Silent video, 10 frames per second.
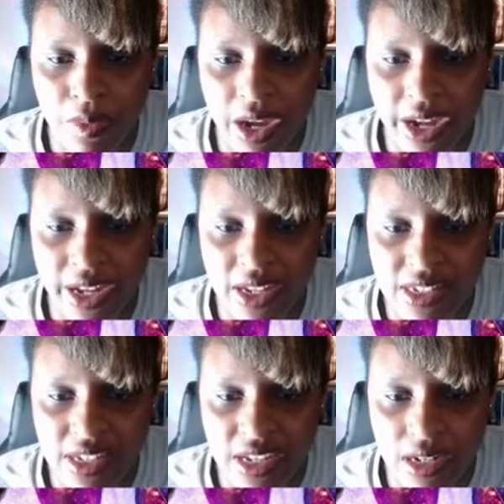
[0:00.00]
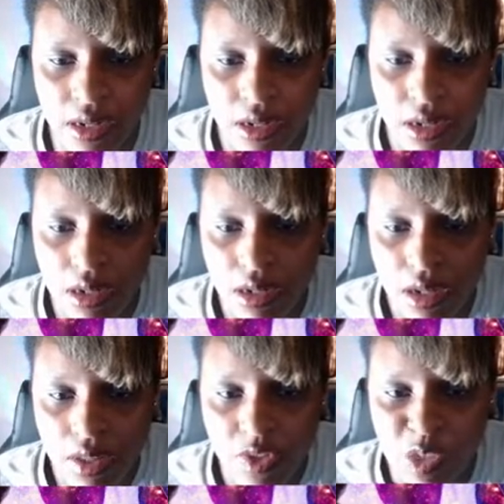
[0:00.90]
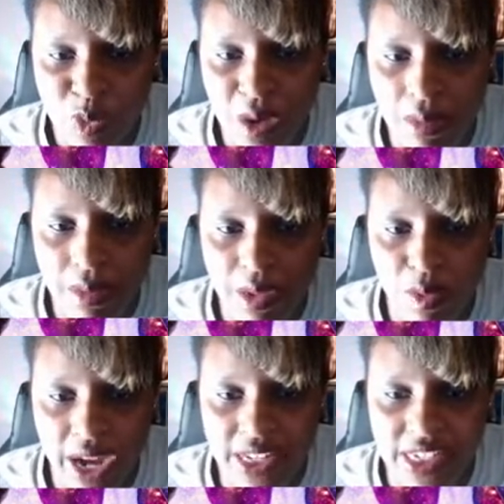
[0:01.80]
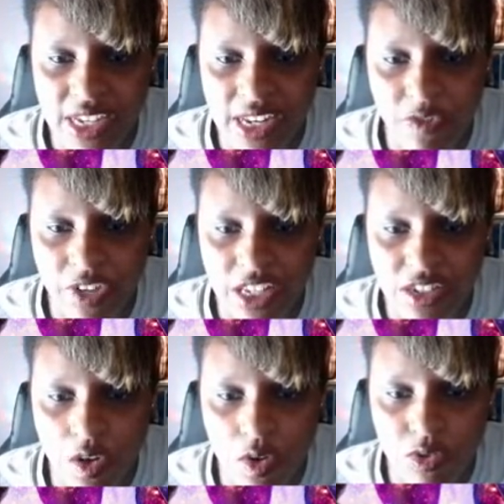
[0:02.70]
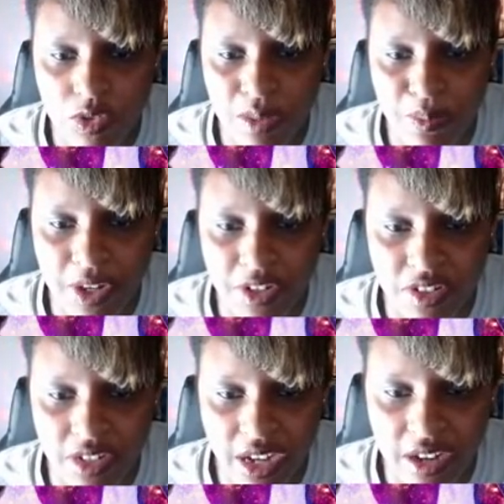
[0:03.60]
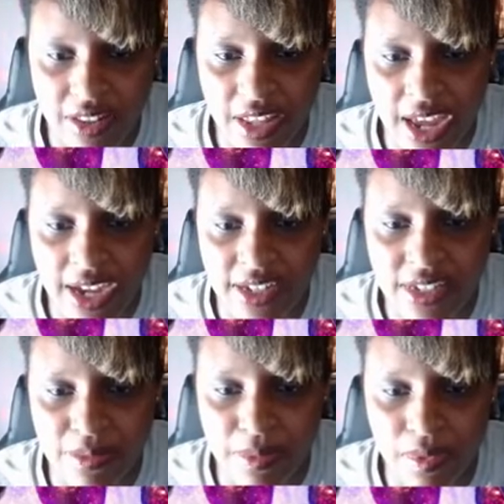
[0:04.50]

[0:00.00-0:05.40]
why it said. That's probably why it said if it gets cold, you can punch it out of the ice.